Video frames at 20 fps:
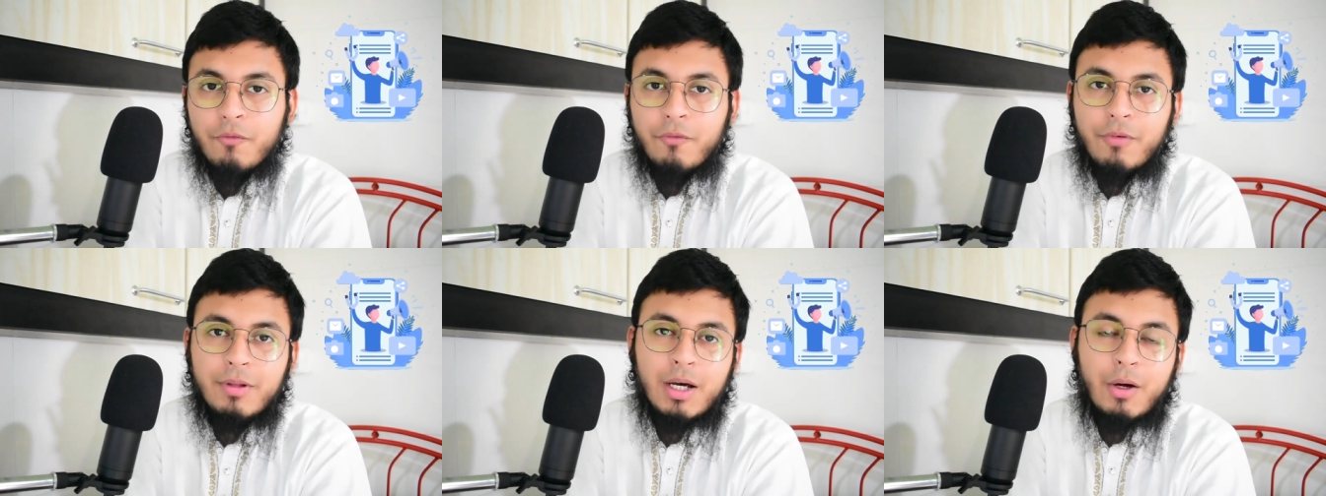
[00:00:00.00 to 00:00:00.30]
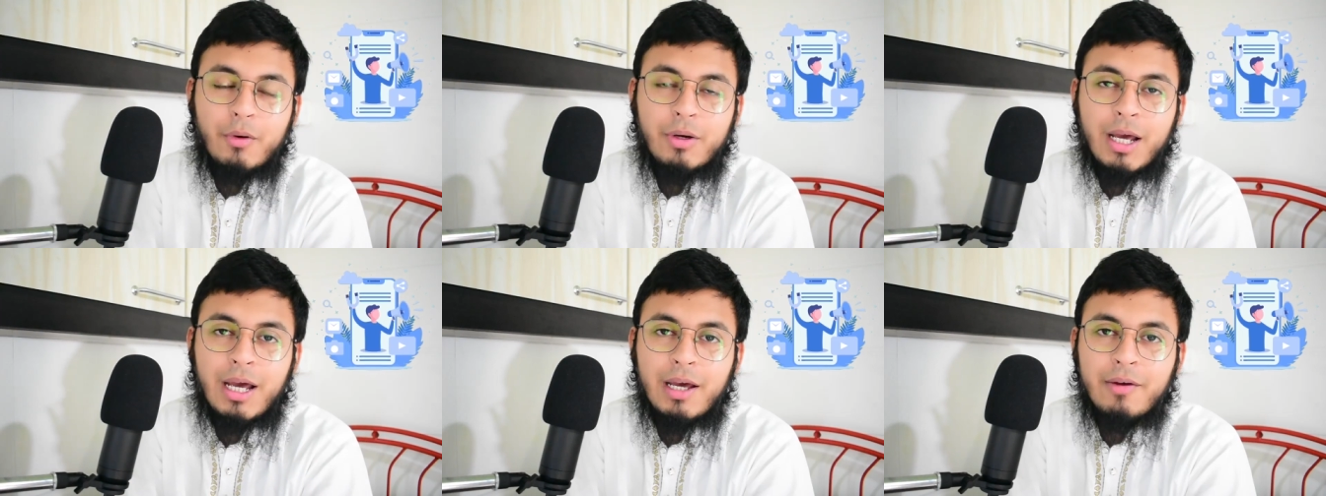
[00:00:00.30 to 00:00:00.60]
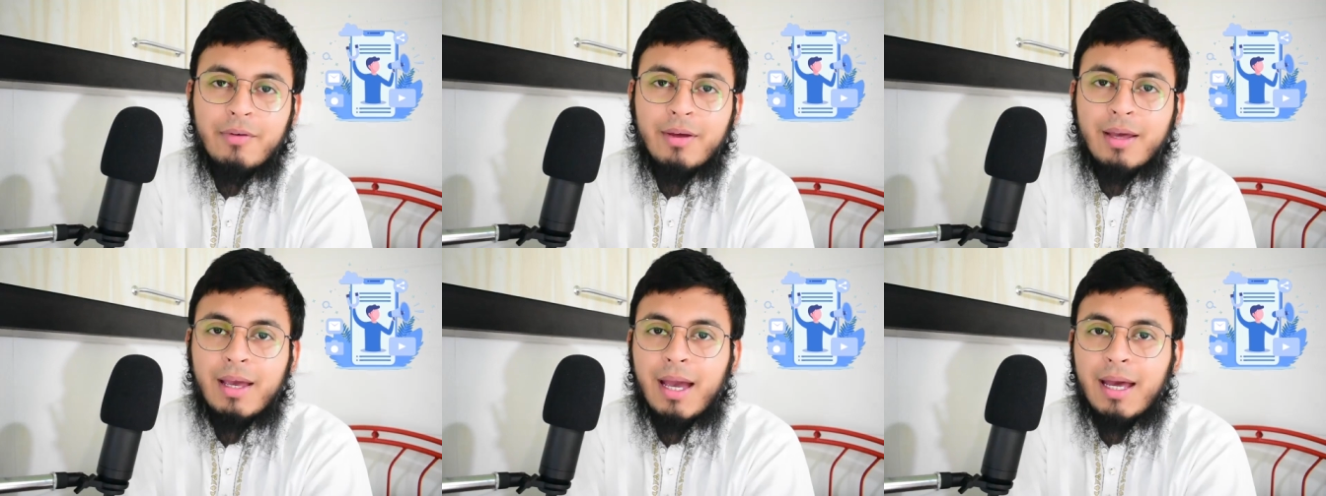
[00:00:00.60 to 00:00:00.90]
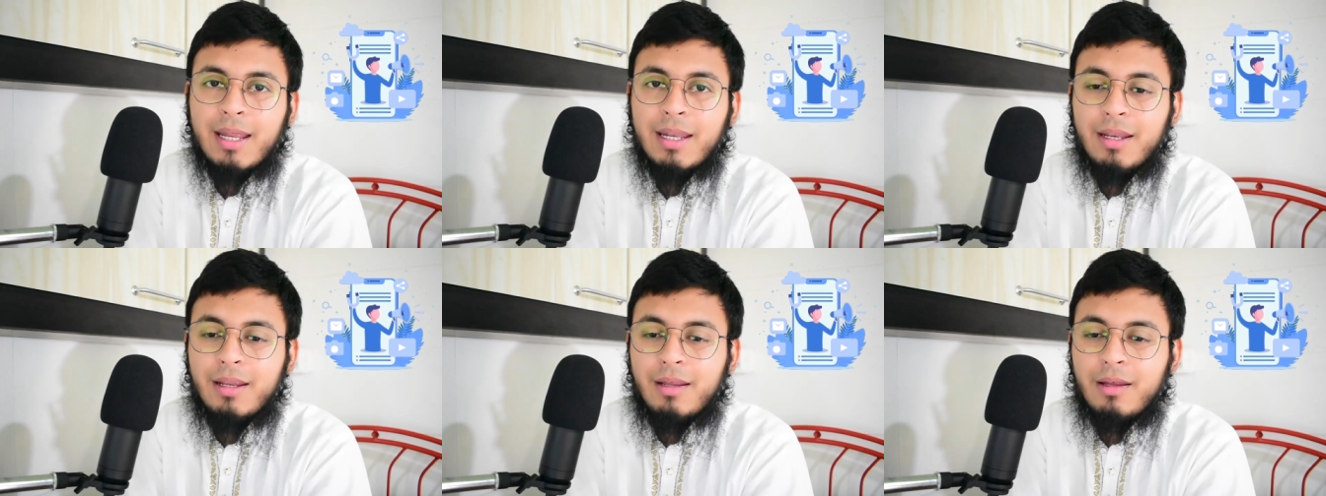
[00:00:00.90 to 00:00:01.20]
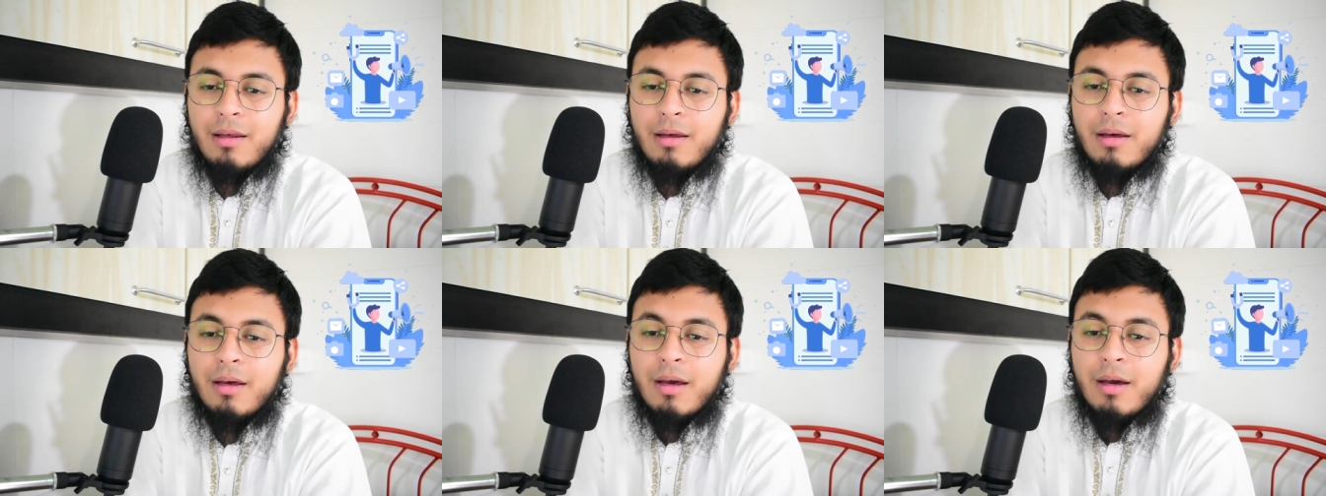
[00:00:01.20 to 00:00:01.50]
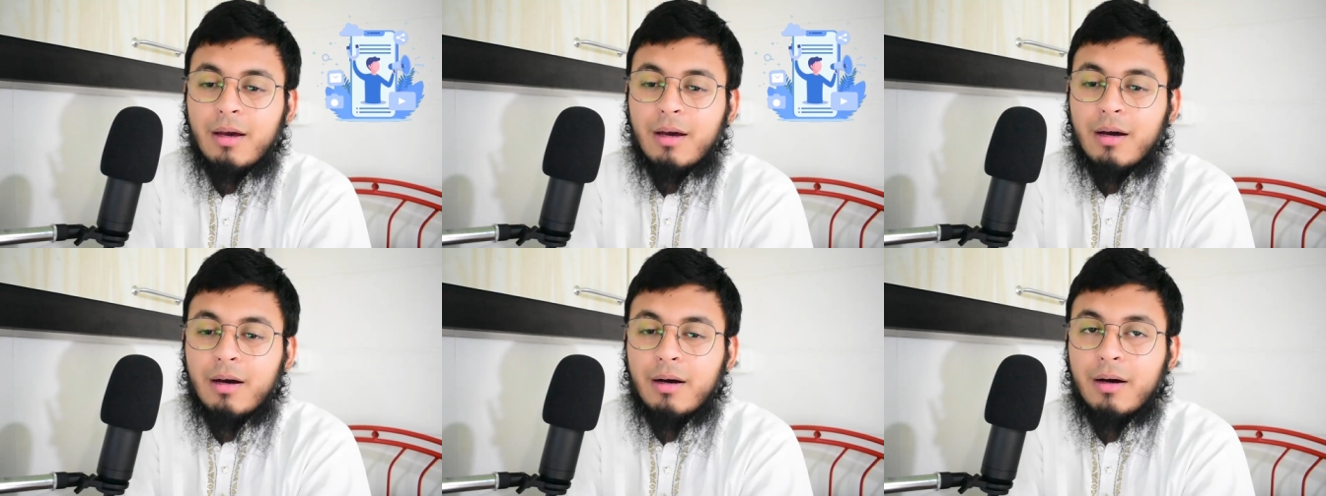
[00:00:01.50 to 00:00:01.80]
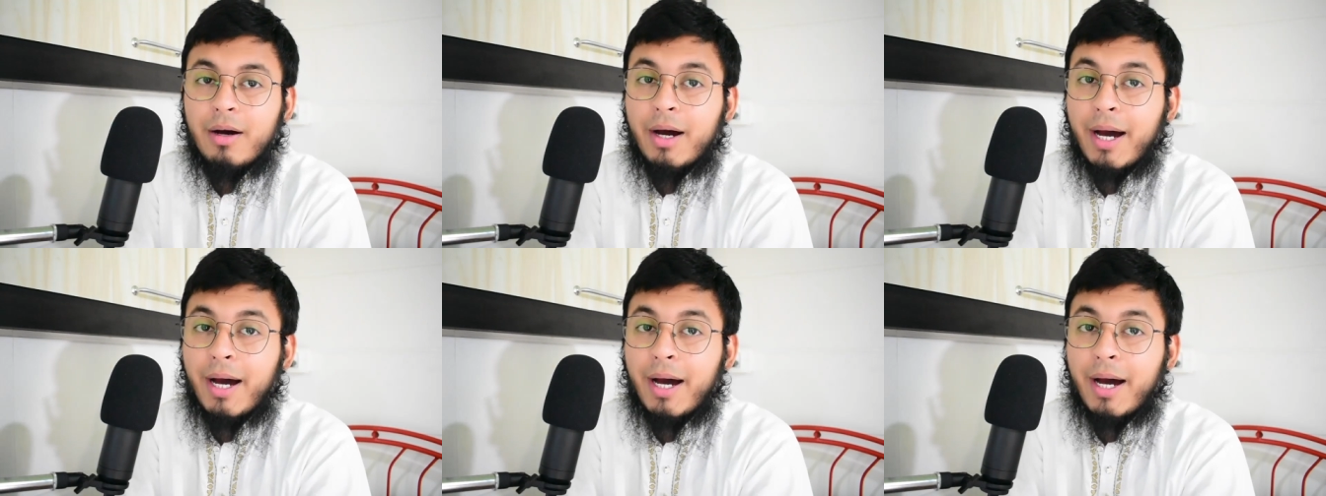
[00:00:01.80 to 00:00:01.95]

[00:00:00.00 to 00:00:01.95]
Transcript: without having any uh,